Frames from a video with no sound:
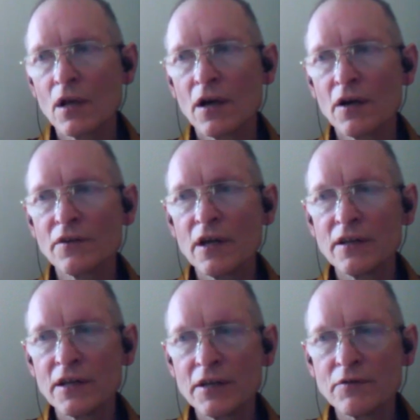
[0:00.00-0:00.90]
And
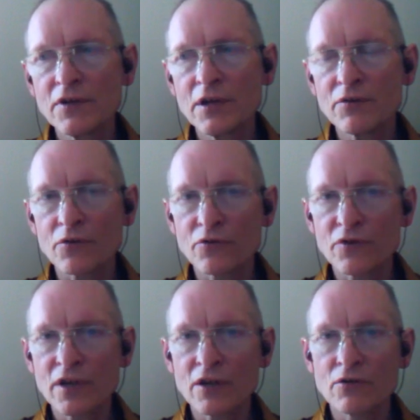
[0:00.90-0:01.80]
then even if the
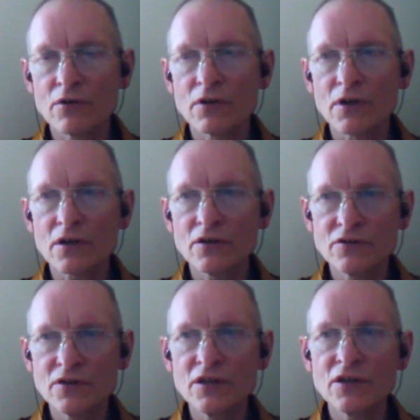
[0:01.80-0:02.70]
fear
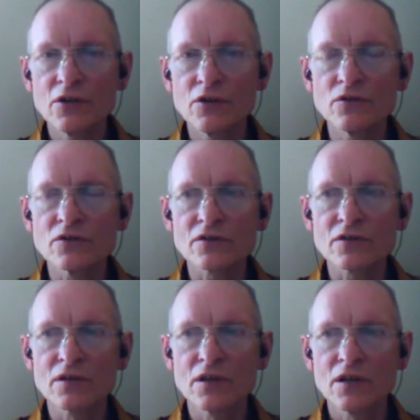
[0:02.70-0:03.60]

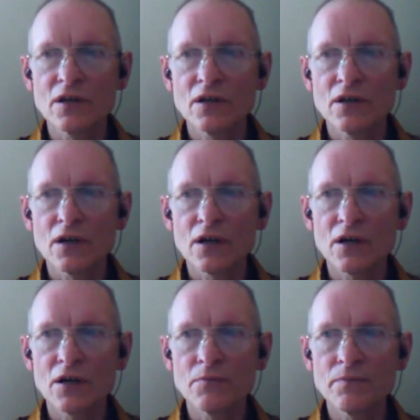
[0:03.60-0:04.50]
continues
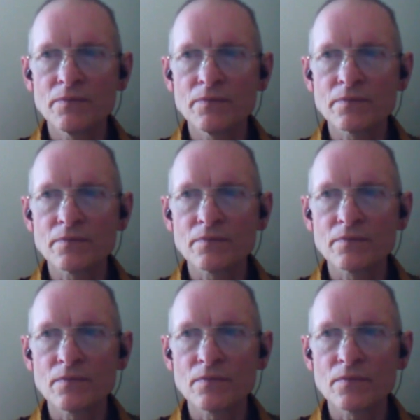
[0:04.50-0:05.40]
to
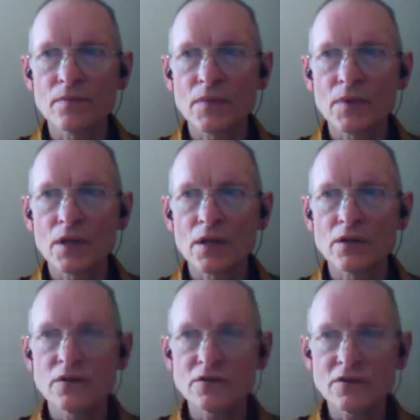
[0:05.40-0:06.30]

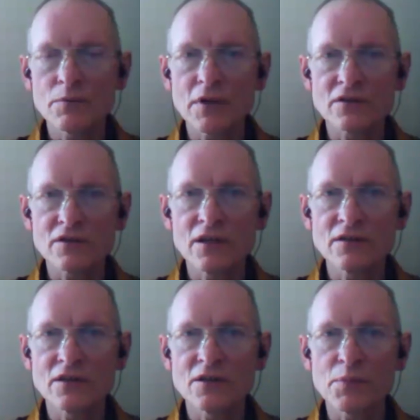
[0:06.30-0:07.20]
some
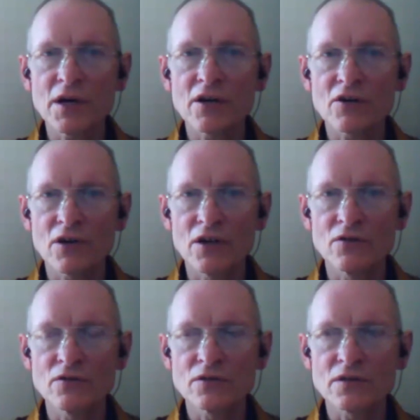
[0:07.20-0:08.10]
extent in the
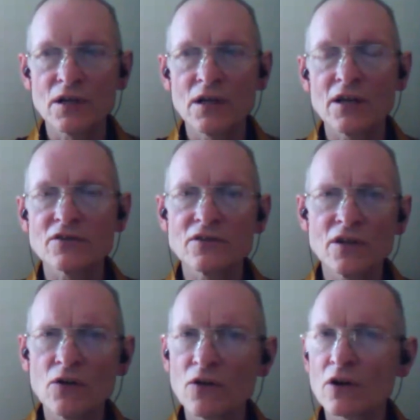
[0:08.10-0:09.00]
background, it's
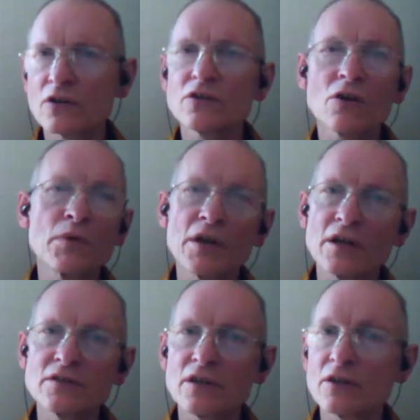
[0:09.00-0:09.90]
no longer
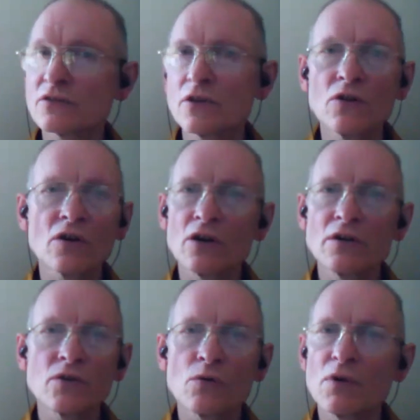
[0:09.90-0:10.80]
dominating, it's no longer
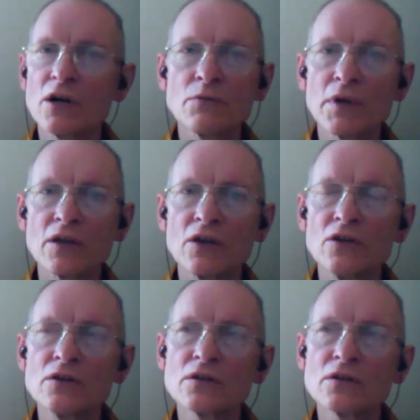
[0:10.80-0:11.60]
overwhelming you.